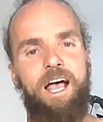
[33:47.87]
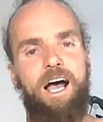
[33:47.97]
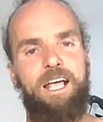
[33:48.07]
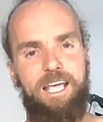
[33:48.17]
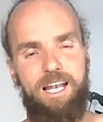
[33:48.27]
I
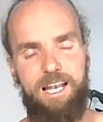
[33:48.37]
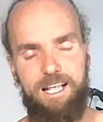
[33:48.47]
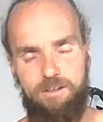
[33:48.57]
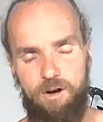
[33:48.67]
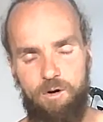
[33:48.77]
can let
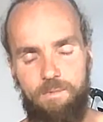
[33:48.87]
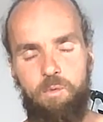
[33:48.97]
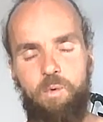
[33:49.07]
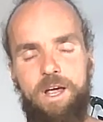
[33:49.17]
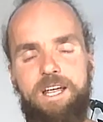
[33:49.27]
go my
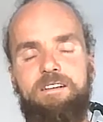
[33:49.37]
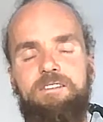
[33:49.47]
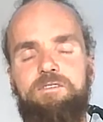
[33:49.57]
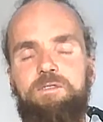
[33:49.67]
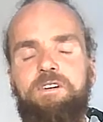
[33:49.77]
weight
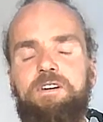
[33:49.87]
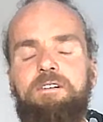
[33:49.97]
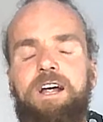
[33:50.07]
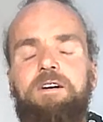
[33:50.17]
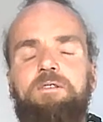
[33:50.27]
onto the
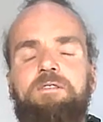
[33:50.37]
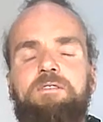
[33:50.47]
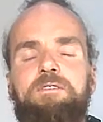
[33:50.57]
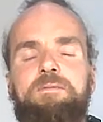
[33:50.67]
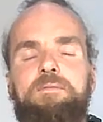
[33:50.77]
ground.
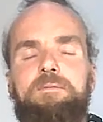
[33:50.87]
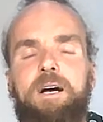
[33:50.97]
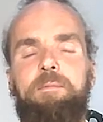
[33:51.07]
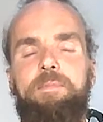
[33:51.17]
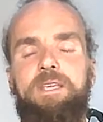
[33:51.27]

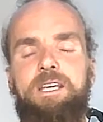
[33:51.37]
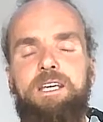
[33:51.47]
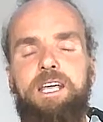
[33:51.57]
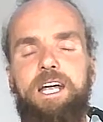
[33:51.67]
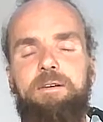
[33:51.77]
I'm being
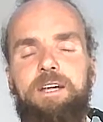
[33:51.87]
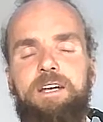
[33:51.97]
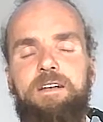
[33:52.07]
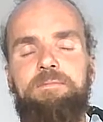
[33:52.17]
carried.